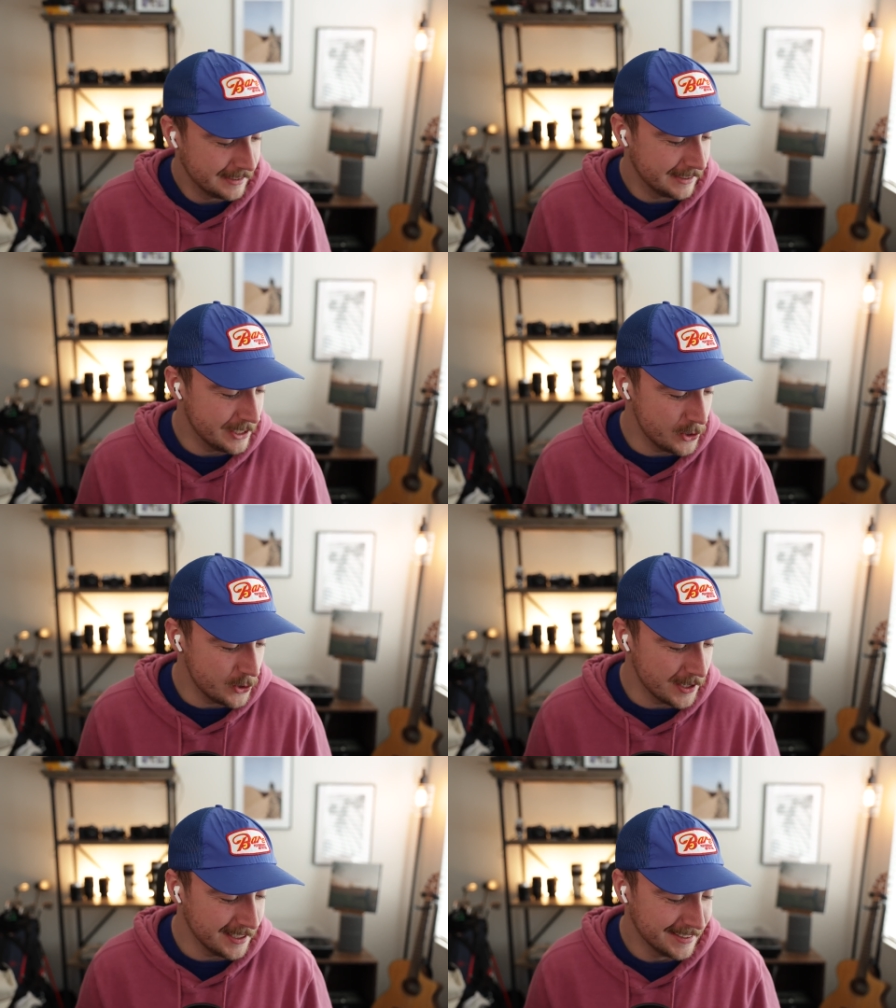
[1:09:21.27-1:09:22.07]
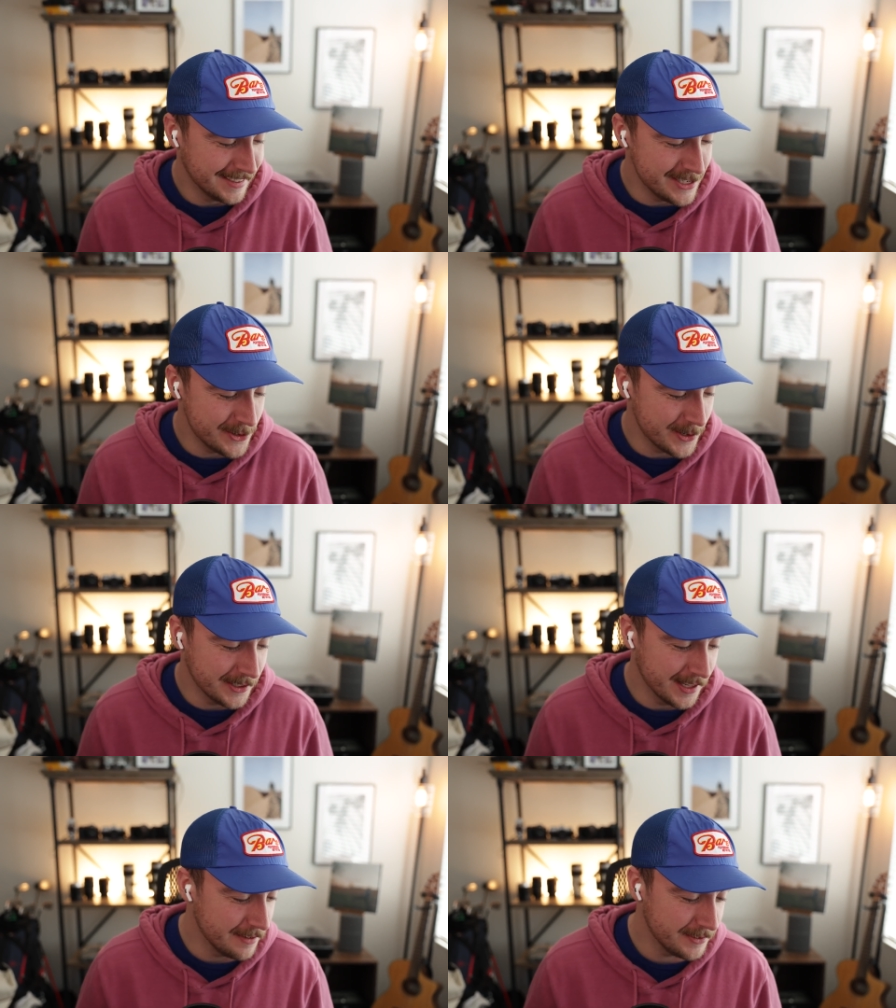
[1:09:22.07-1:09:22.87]
Enjoy enjoy your
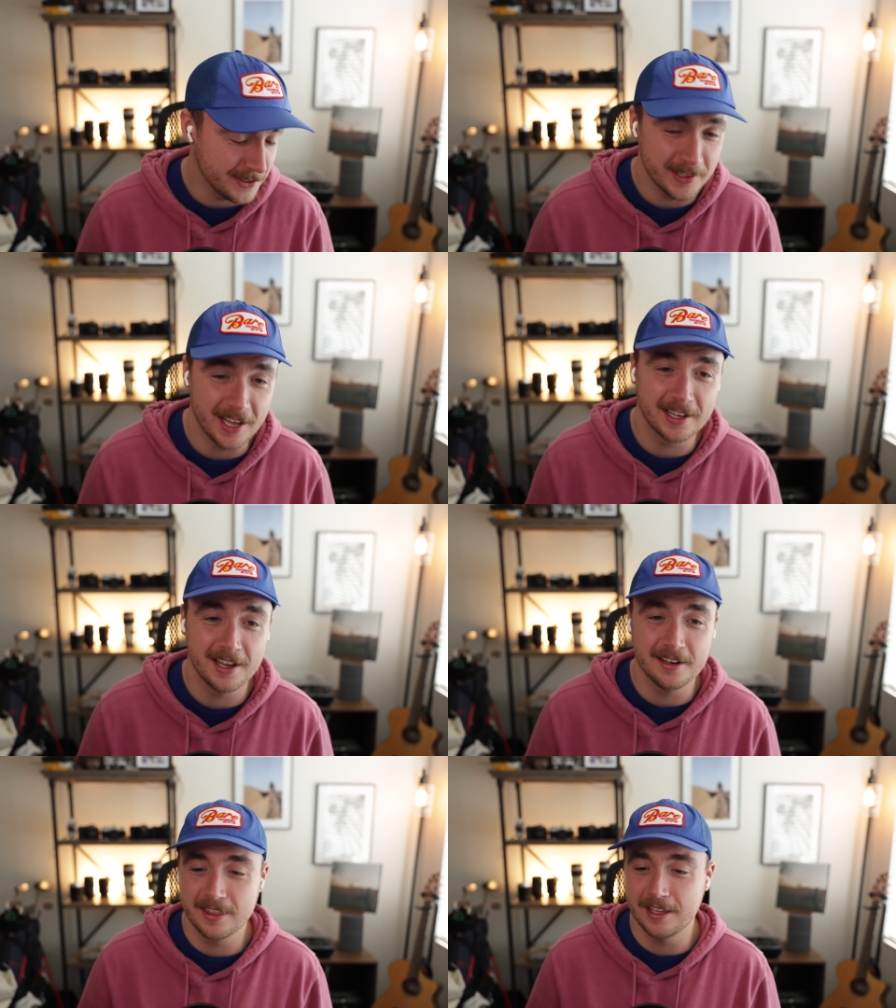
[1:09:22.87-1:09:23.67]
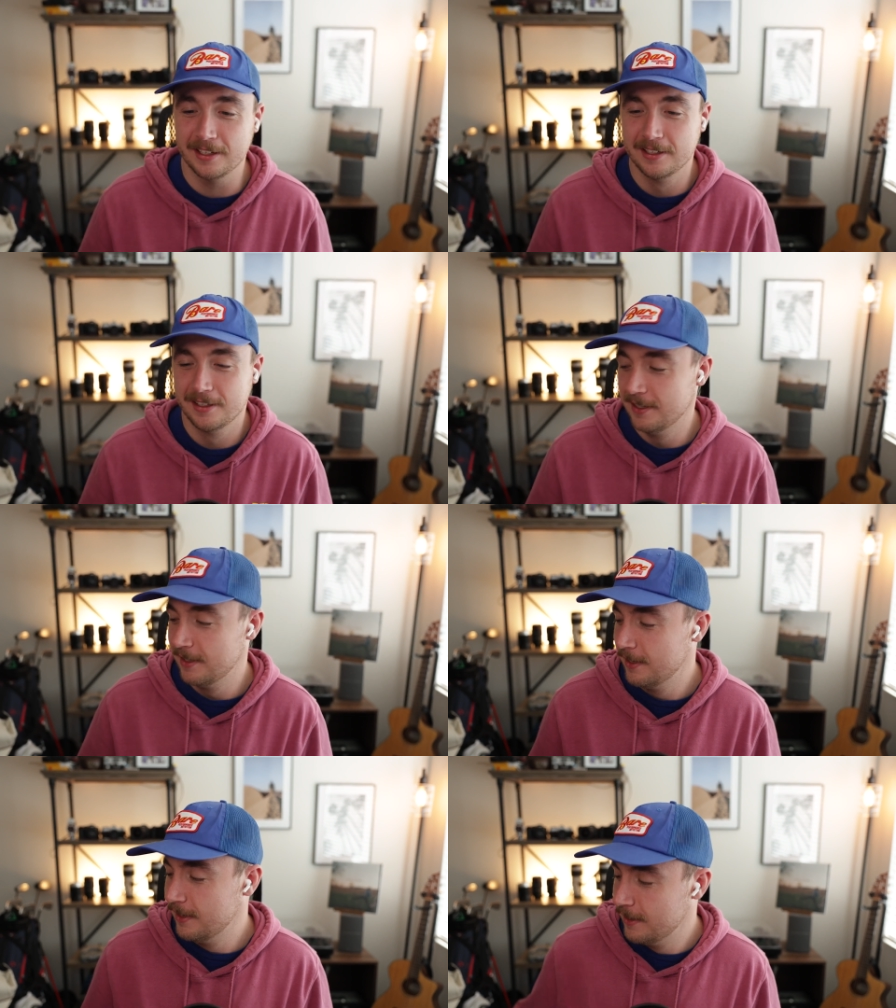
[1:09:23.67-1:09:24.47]
life doing that kind of thing.
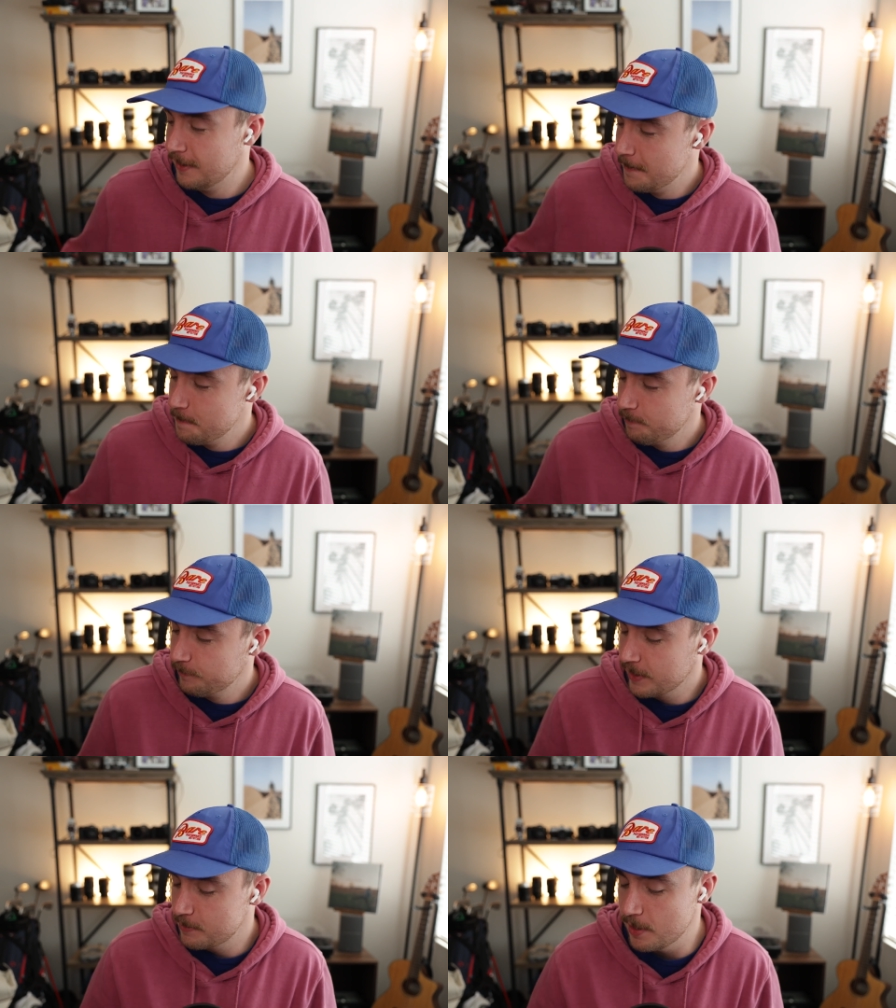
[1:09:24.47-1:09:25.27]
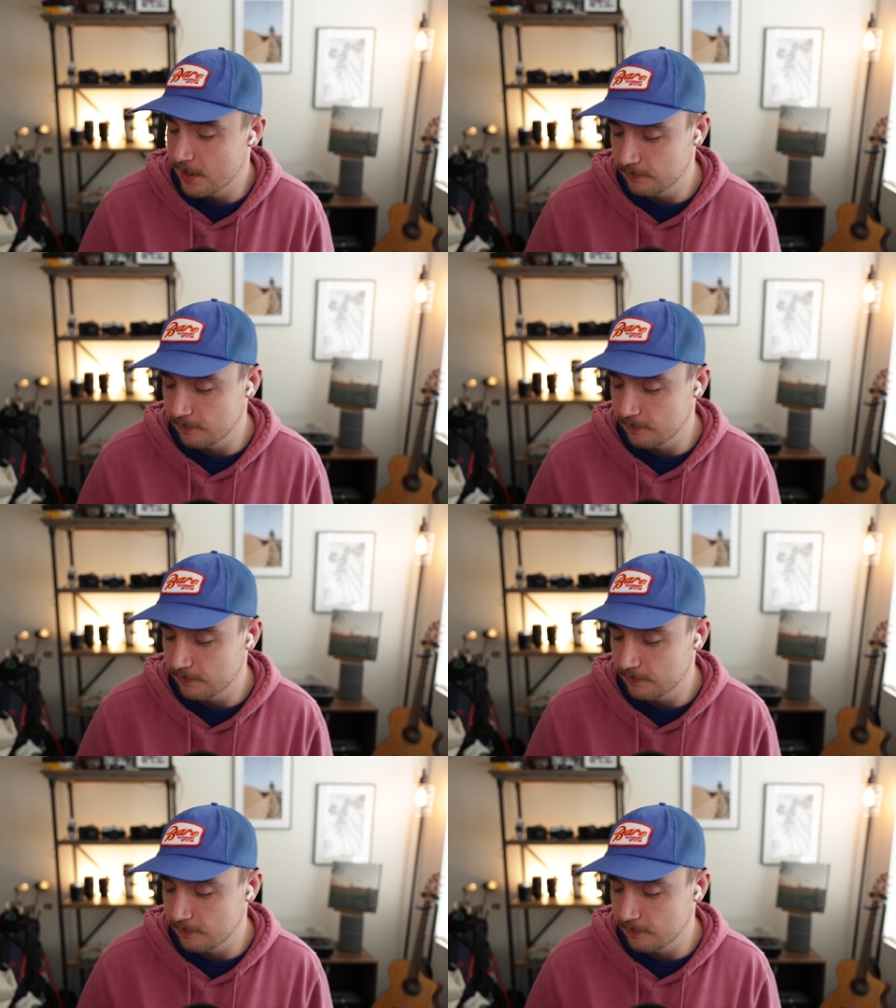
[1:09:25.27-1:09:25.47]
But